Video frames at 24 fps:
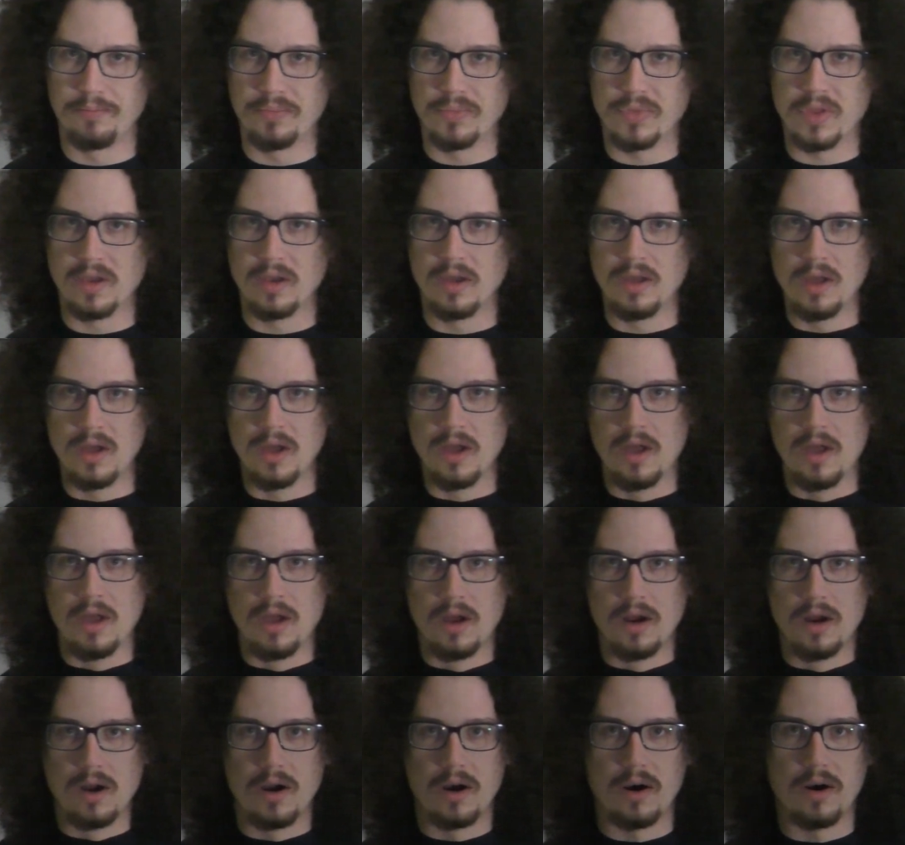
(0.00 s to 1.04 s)
All right, once
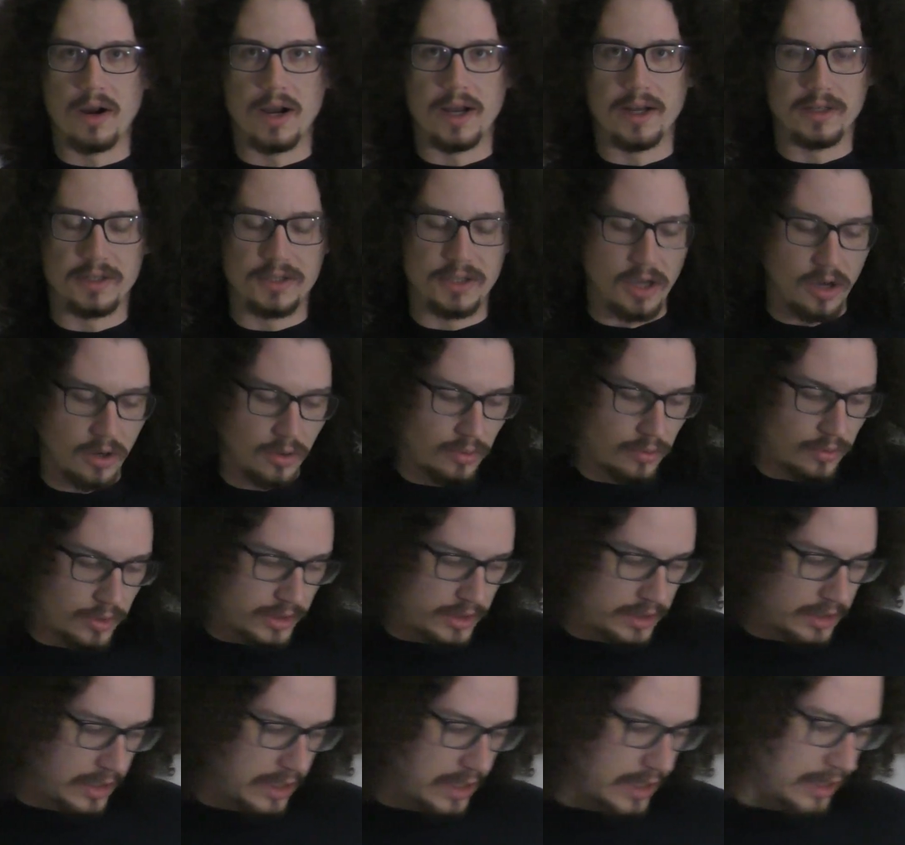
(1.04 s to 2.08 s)
again, you
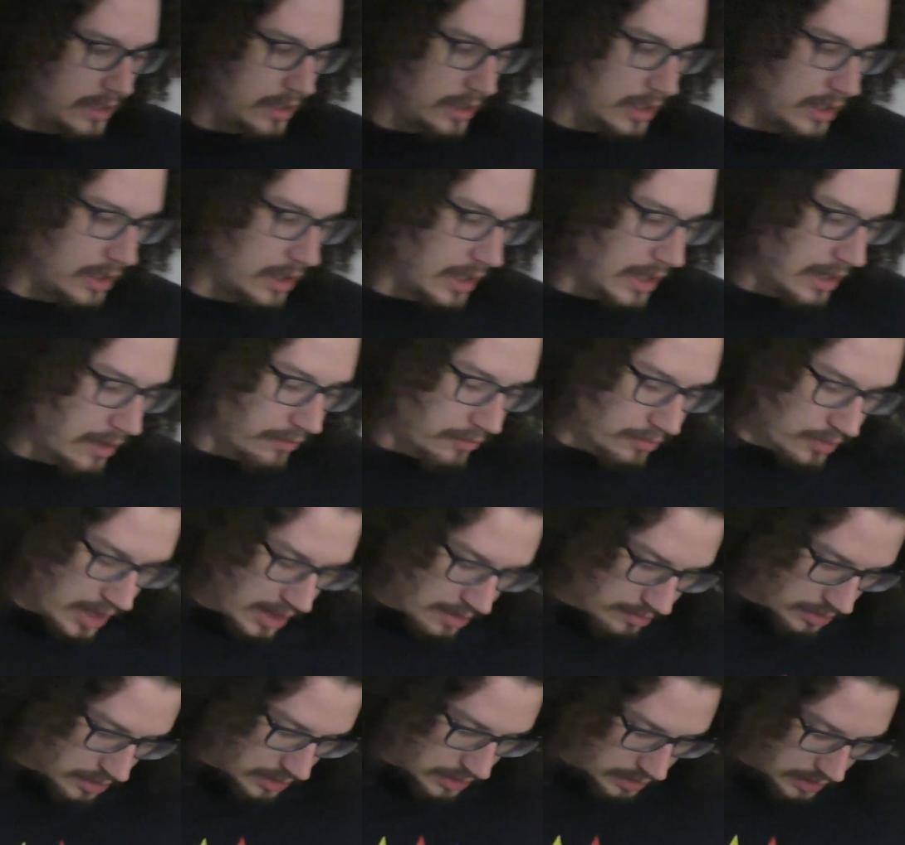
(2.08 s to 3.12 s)
believe the average
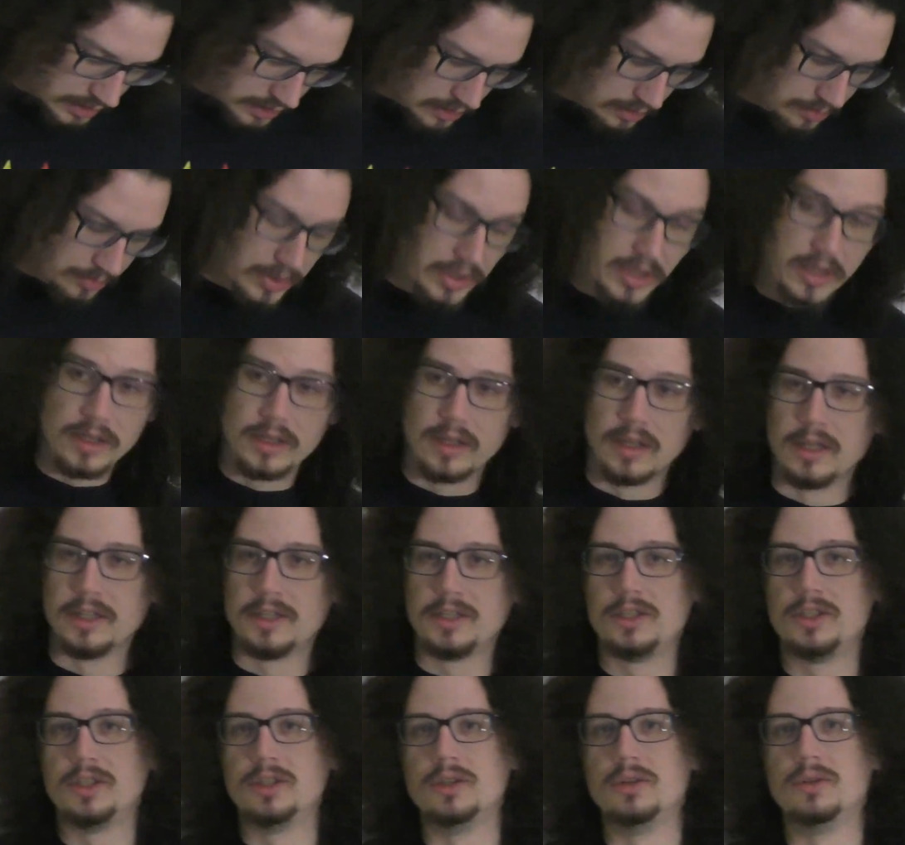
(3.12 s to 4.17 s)
family spends more
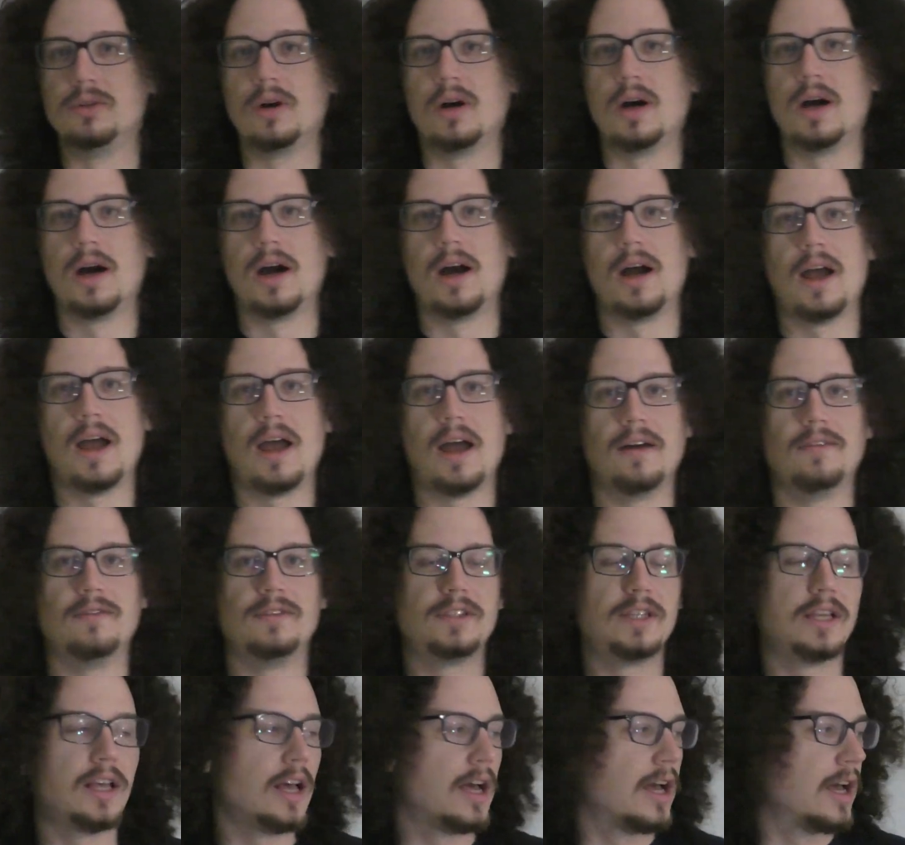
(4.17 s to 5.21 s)
than
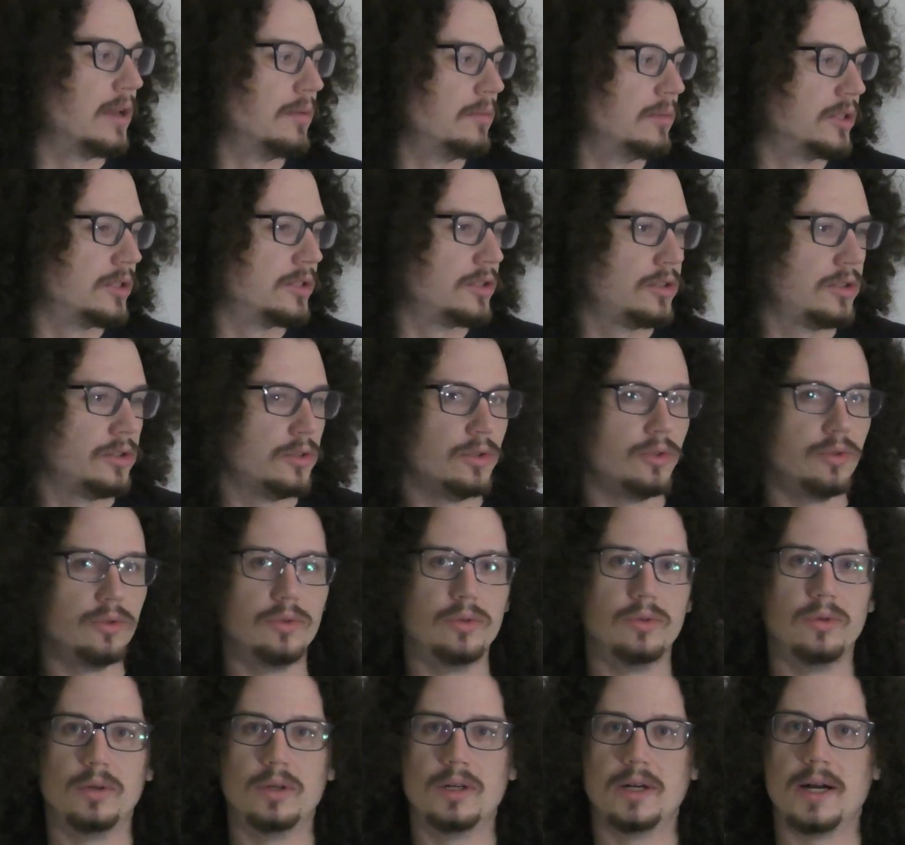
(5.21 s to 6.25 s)
$250
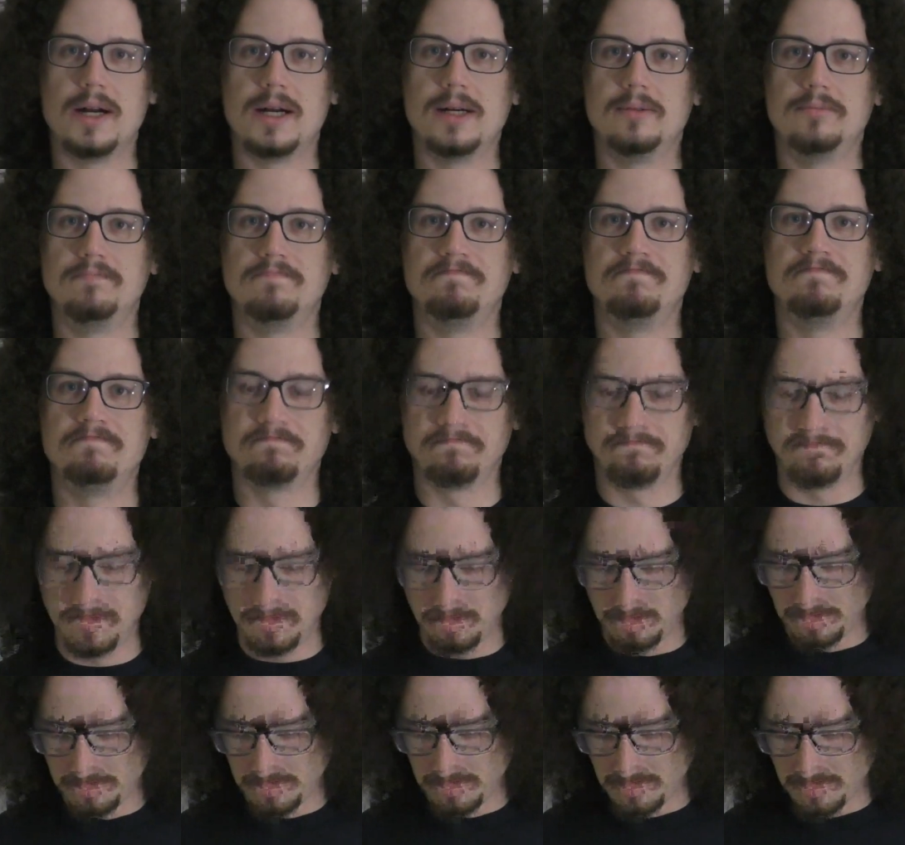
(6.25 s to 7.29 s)
on groceries
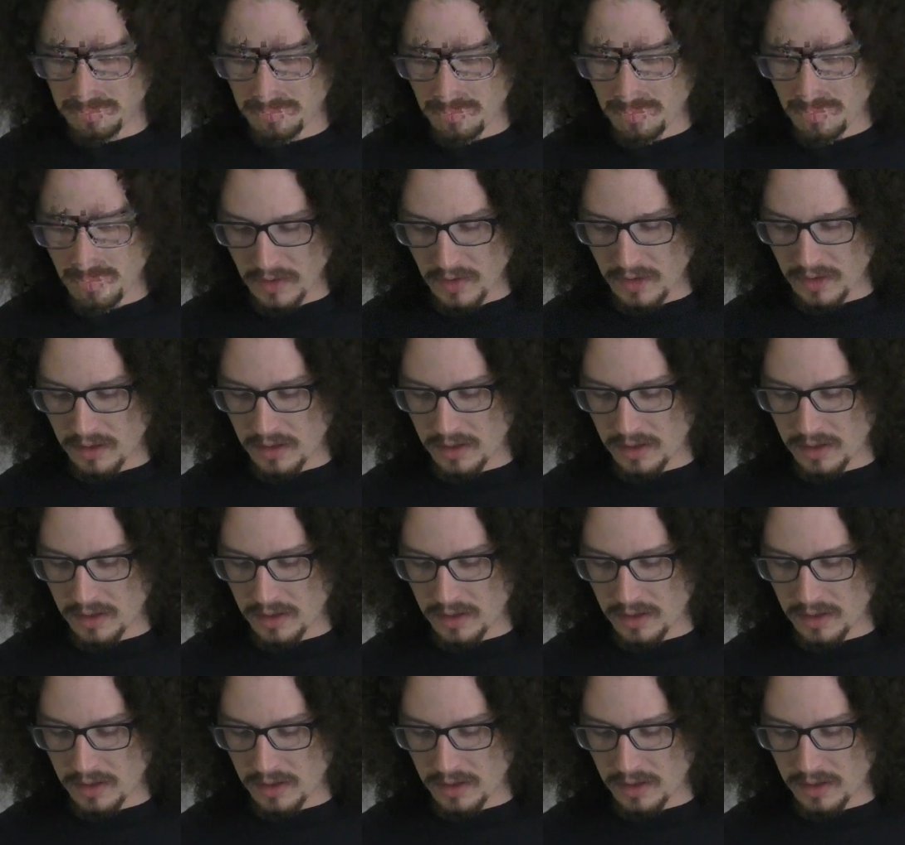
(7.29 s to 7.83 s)
per week.